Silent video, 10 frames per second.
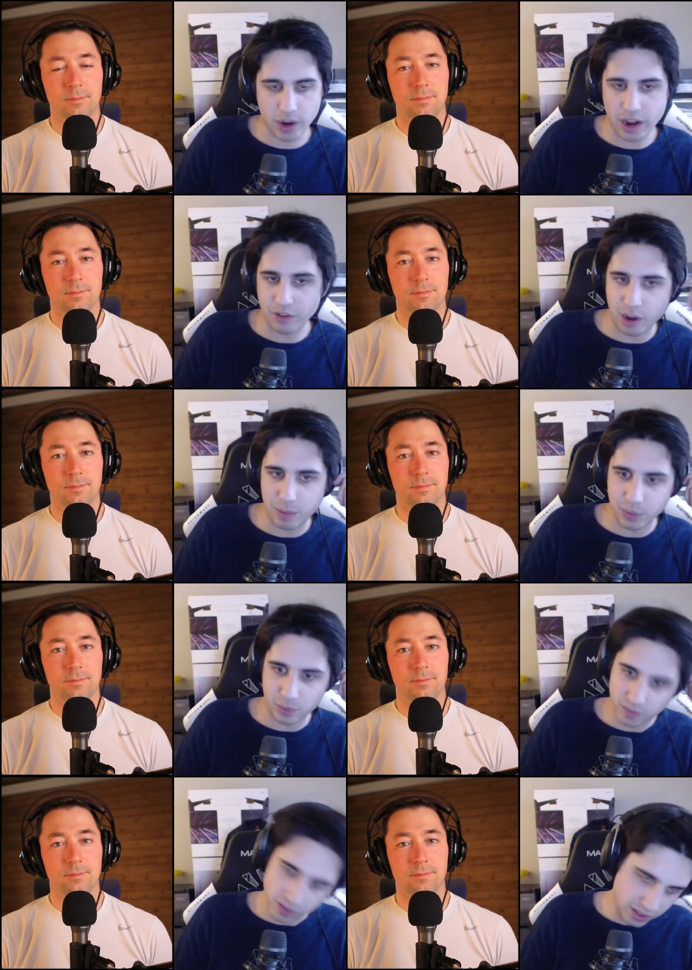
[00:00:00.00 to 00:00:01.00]
Speaker 1: or whatever. I mean,
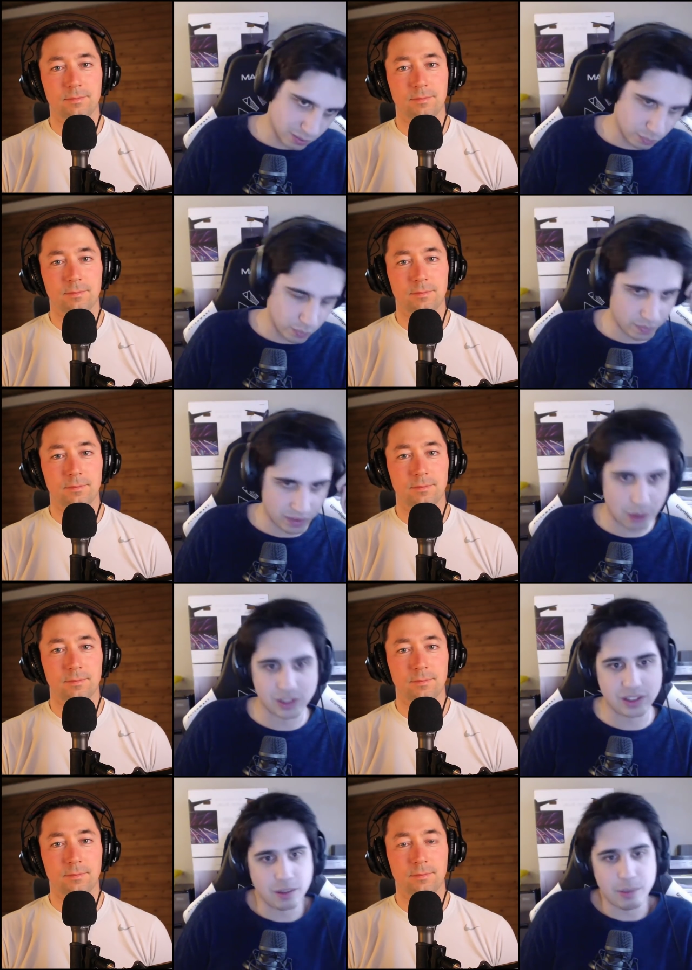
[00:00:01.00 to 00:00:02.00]
that
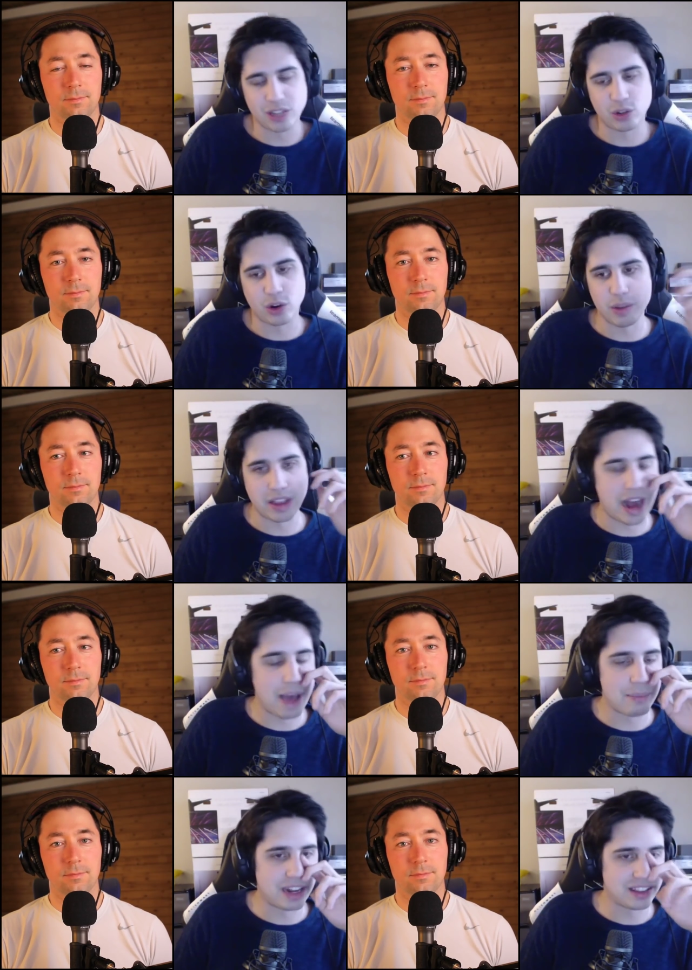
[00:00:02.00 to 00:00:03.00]
was the best tournament that
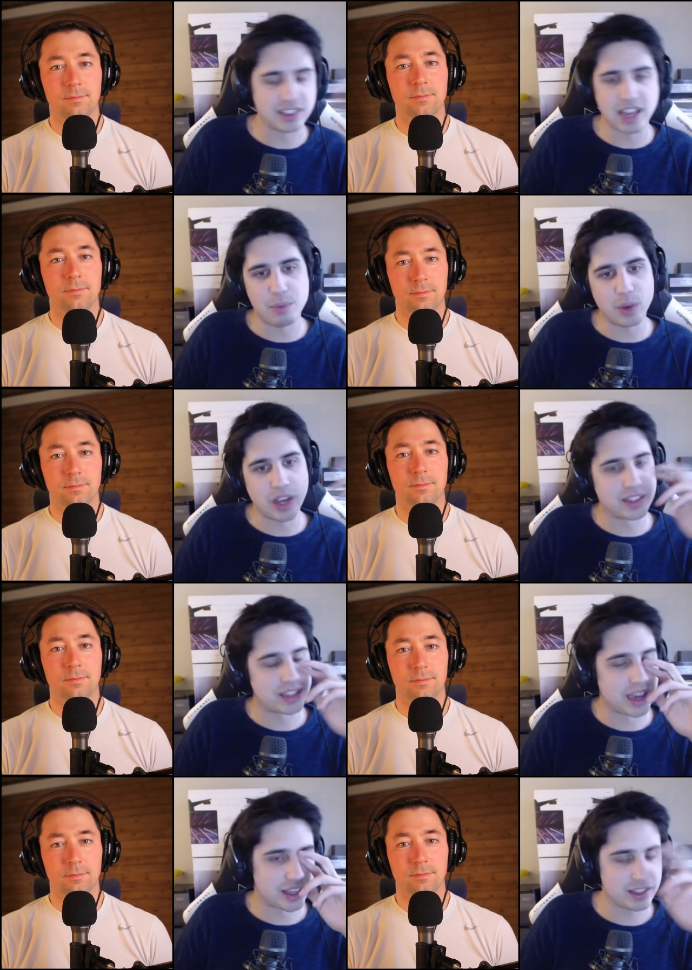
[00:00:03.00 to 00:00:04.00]
happened at the time. We got
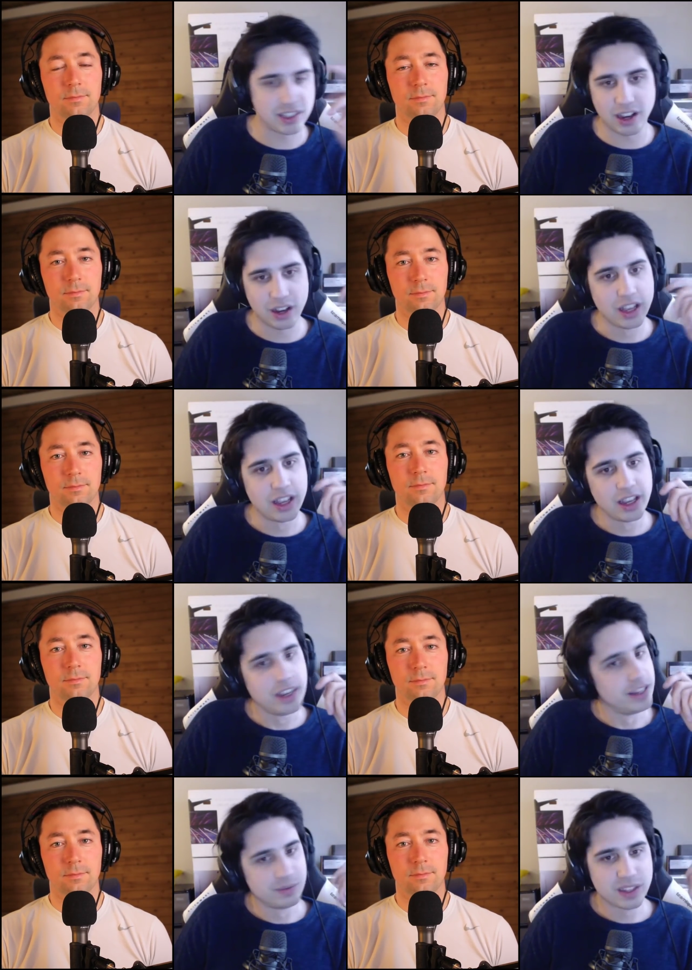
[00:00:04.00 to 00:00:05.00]
second, so it
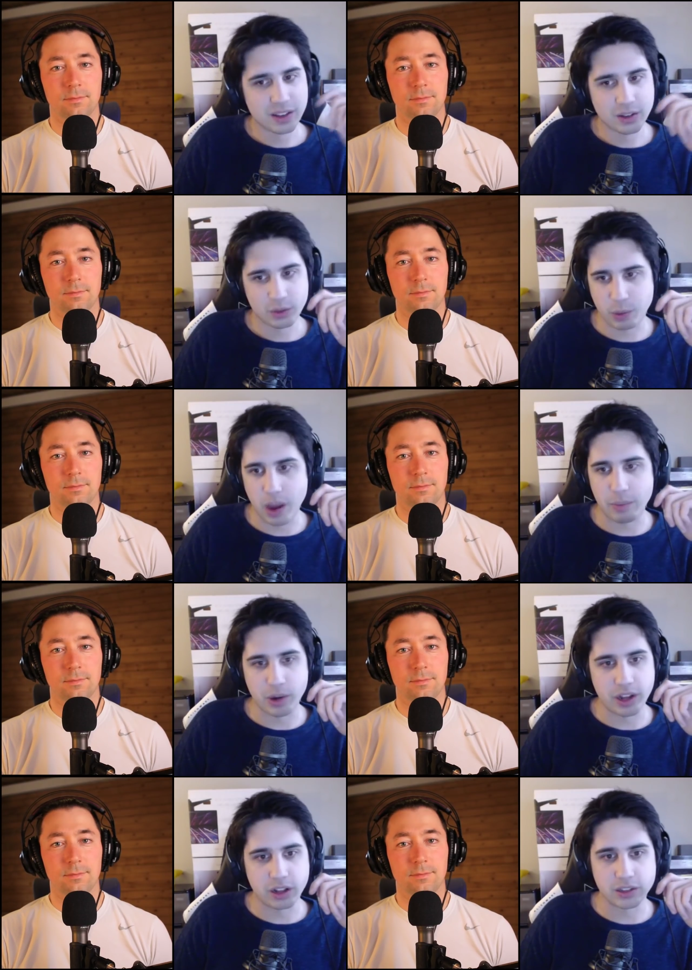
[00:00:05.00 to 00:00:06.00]
was probably
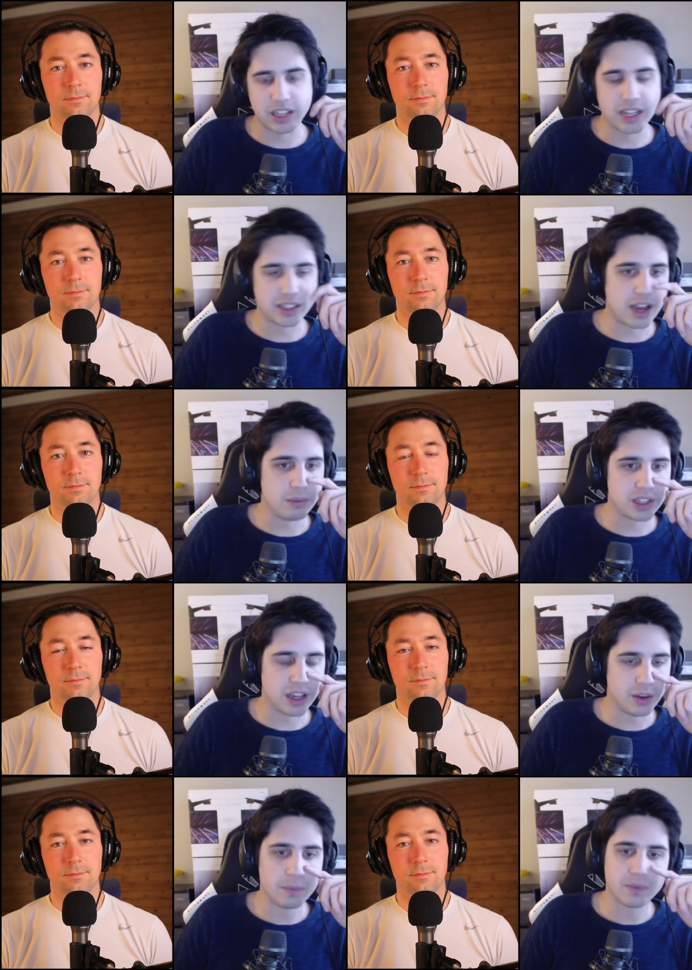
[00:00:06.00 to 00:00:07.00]
pretty close at that time.
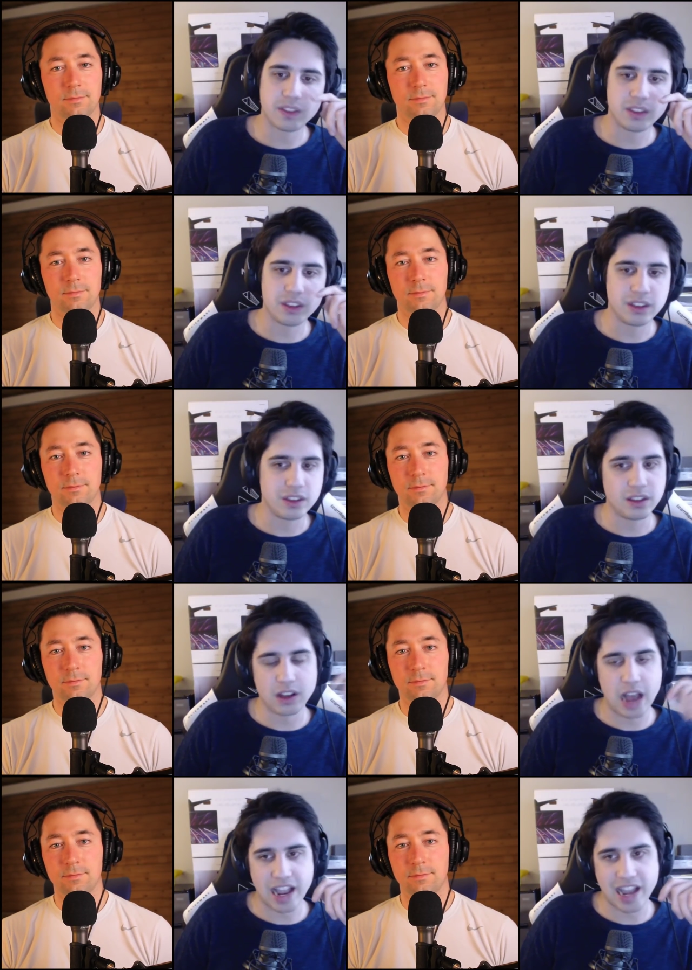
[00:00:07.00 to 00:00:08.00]
So
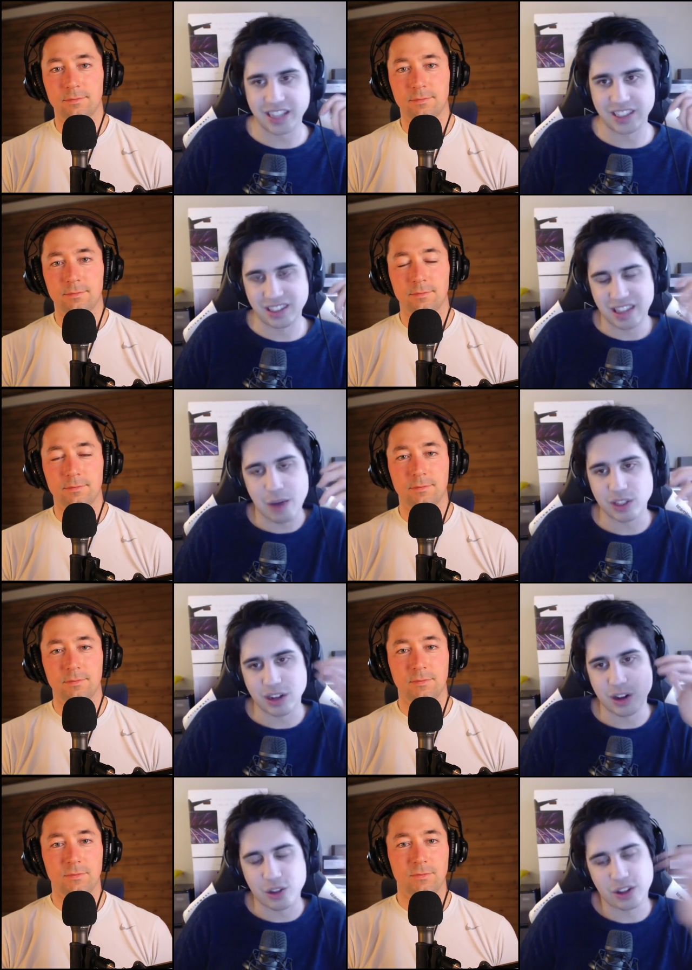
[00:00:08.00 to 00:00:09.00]
I, I, guess that was
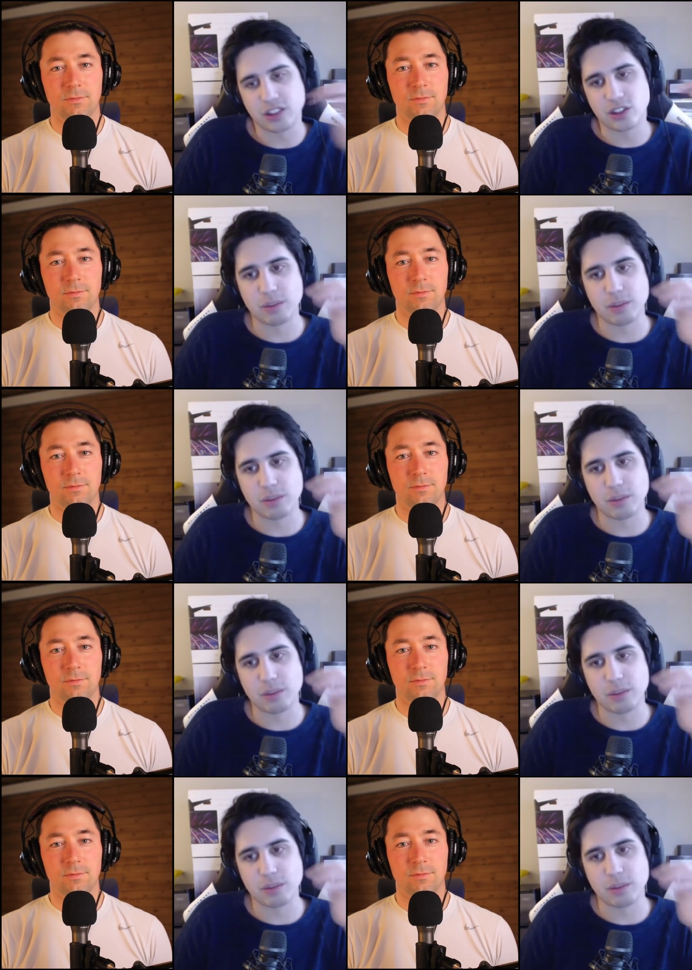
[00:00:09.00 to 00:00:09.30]
another thing that